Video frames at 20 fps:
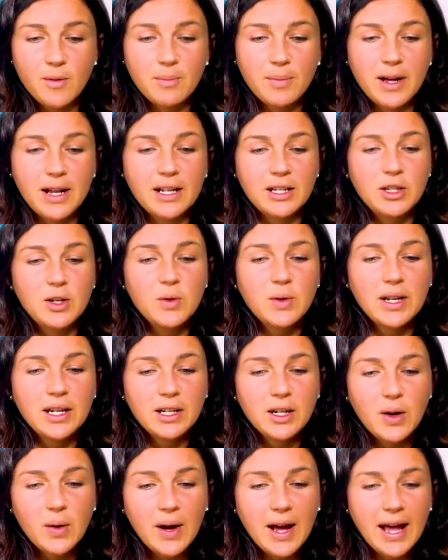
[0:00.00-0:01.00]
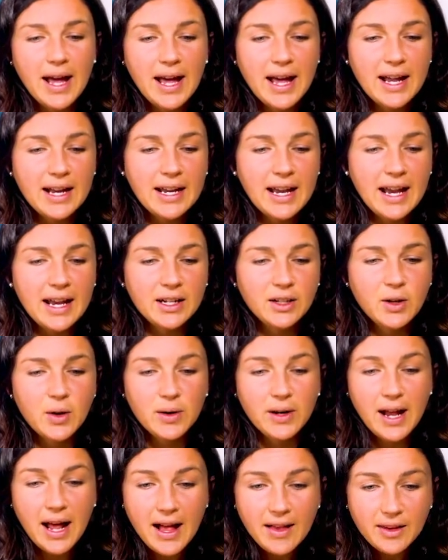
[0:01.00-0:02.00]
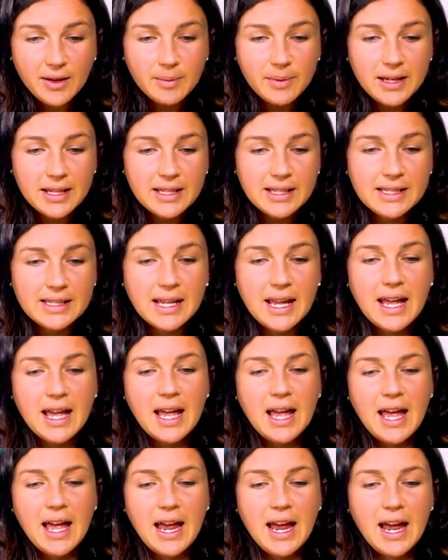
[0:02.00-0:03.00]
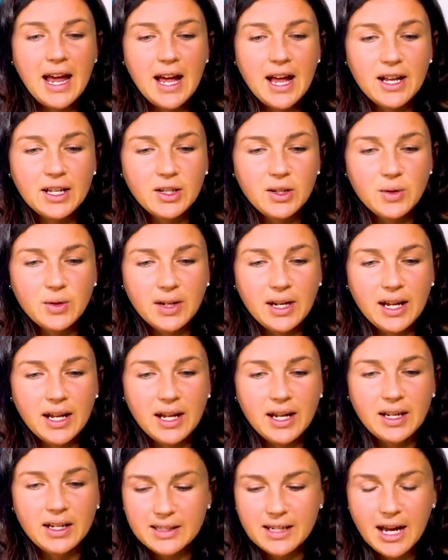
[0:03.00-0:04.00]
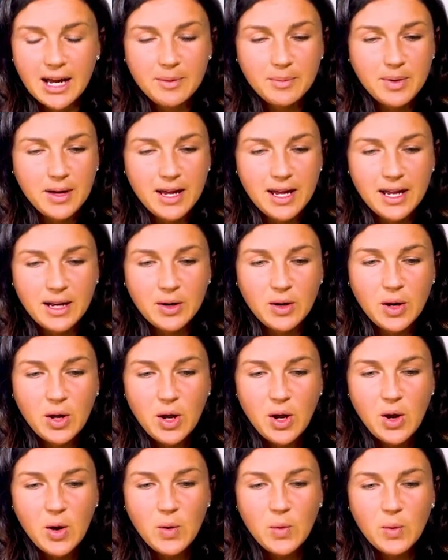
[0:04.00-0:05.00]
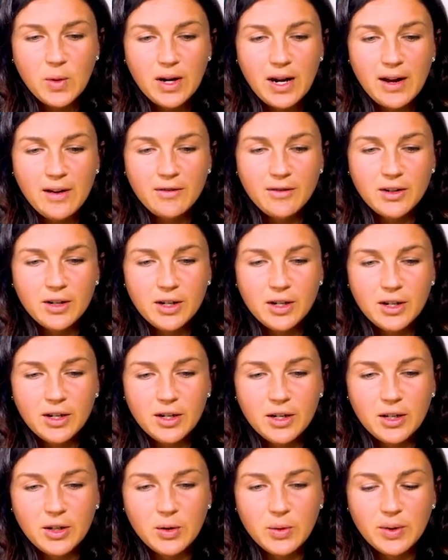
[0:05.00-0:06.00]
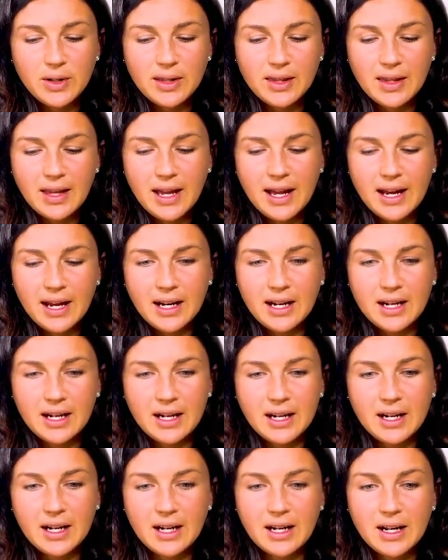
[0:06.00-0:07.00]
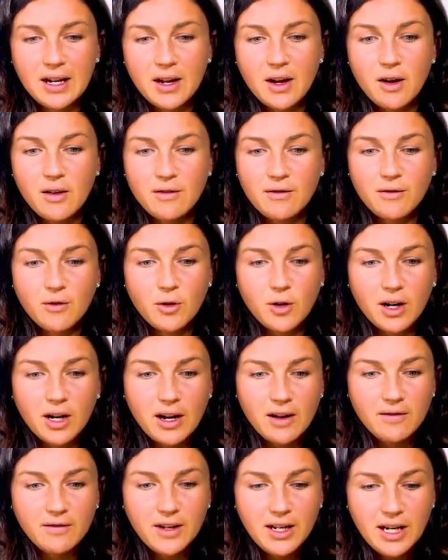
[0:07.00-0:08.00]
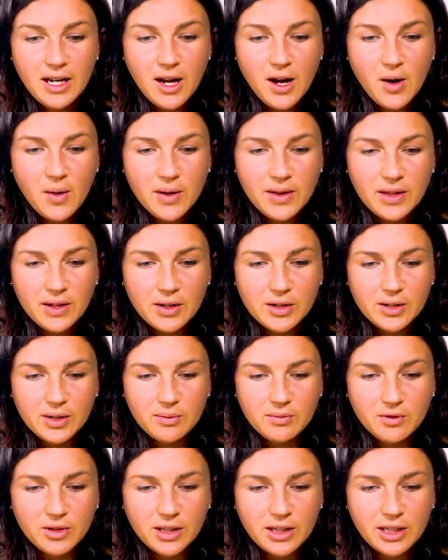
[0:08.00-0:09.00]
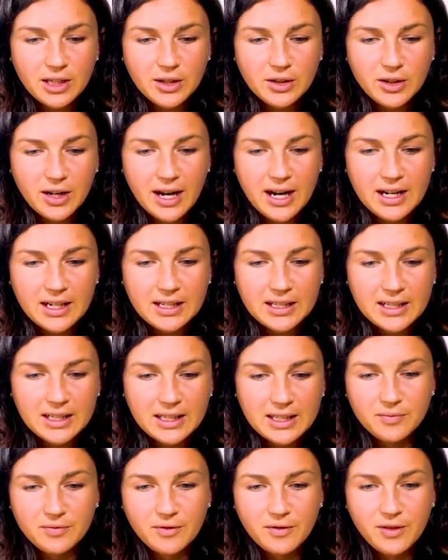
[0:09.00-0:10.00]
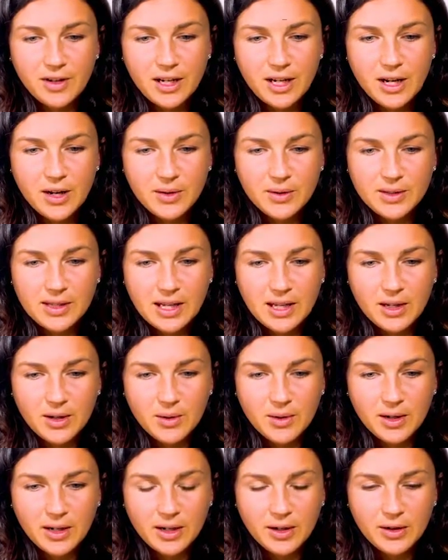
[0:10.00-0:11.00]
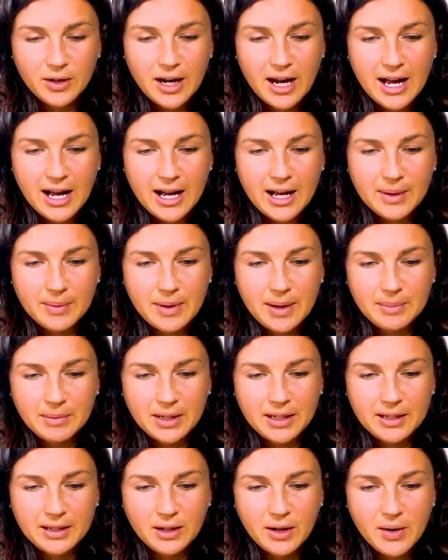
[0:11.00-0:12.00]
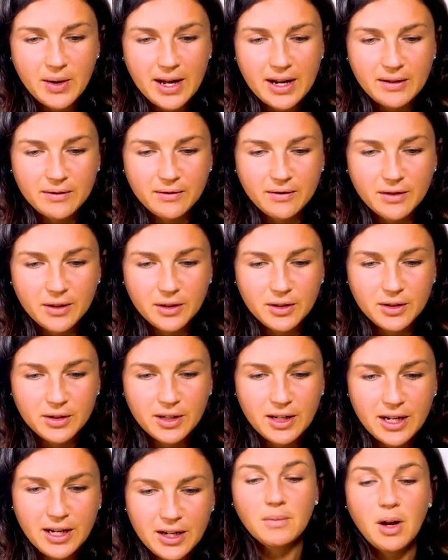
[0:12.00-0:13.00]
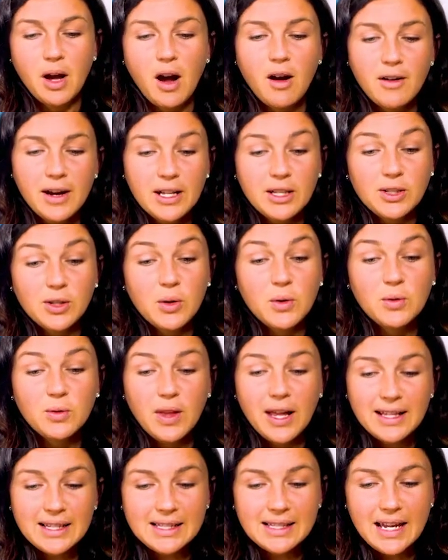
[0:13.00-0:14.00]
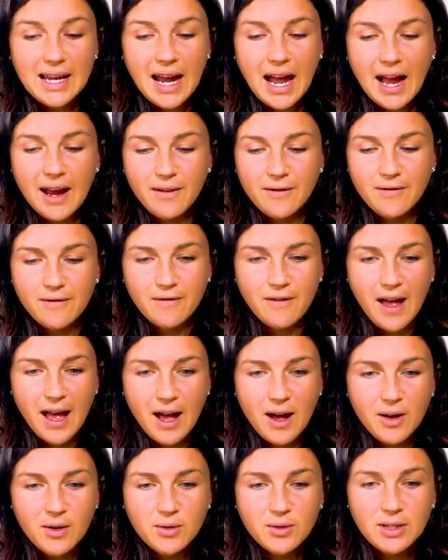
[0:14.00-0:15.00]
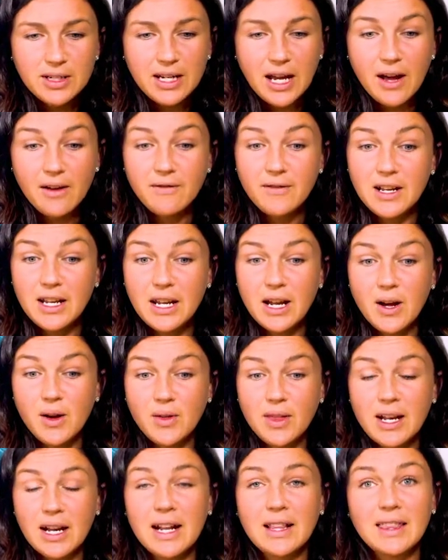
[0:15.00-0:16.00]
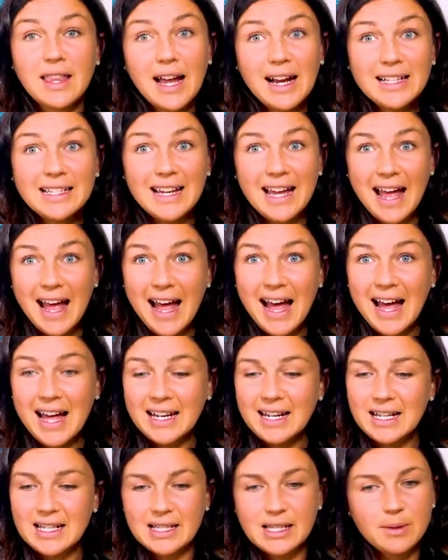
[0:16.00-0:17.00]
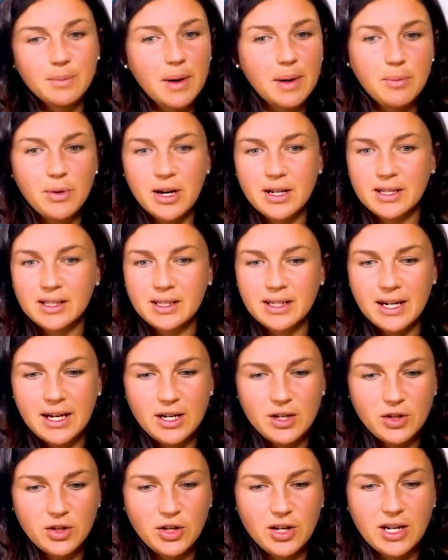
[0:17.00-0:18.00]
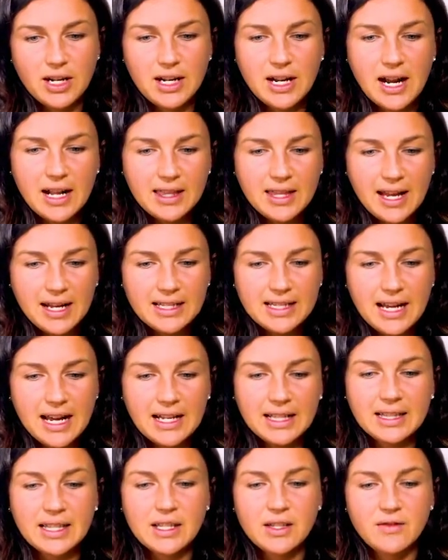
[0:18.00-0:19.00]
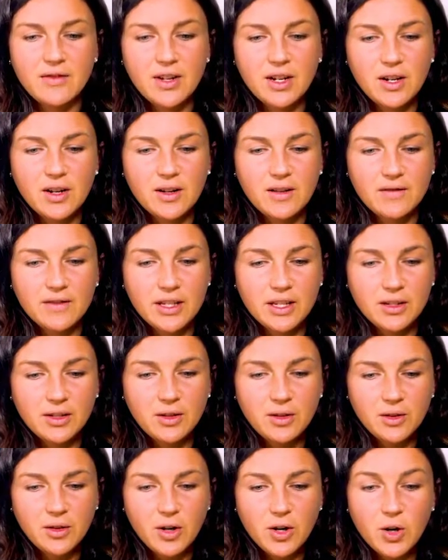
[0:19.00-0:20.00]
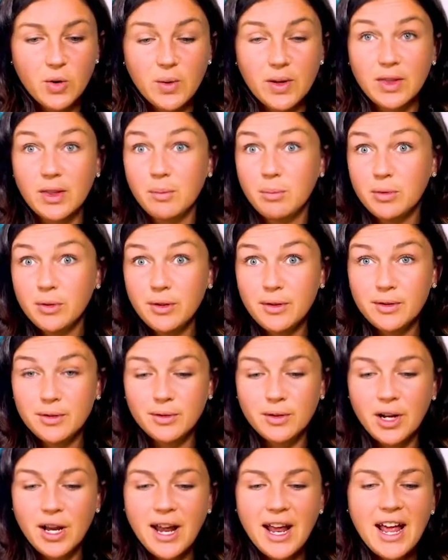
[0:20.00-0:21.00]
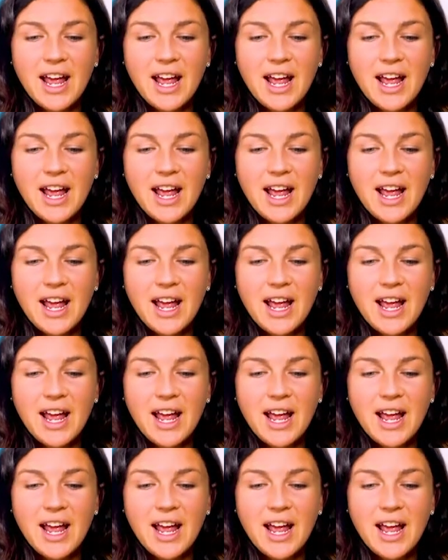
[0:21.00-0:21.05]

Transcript: but you can go ahead and go to elements and you can type in whatever you would like for a video and there's some really great videos that you can grab. I'm gonna go ahead and filter here. All right, so let's say I found a video that I'd like to add into my presentation and I'd like to add this video of this little girl with the balloon.